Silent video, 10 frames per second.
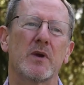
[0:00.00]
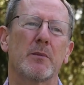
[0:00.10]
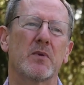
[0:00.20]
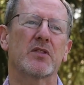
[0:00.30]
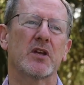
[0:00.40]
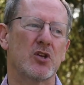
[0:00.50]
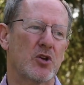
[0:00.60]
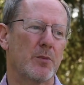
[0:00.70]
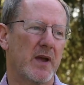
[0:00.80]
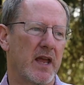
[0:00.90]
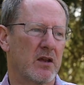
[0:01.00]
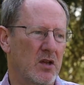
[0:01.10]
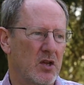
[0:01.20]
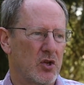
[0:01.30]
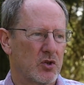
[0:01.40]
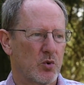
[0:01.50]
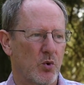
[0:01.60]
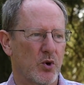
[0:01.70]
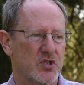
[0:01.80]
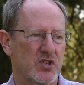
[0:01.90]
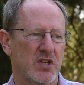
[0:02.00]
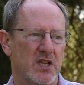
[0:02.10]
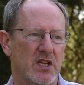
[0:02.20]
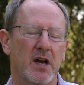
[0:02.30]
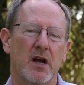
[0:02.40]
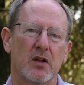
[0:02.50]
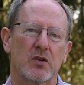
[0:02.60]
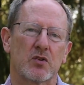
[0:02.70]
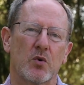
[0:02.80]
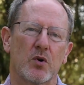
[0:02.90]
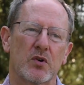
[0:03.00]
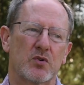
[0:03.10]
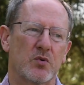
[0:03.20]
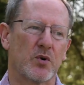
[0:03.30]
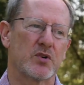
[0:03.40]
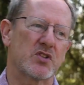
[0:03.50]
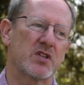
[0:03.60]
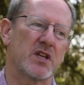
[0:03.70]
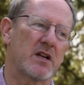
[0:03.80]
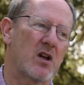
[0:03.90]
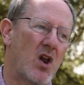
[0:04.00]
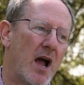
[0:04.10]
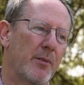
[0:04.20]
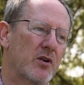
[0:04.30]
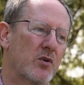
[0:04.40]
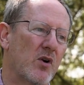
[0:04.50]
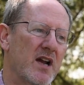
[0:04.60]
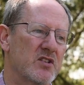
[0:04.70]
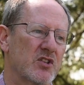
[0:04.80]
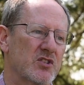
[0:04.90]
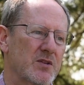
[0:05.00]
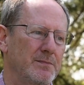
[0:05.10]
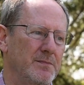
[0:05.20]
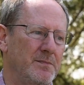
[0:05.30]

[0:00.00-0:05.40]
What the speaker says: commitment that you can make towards the climate crisis.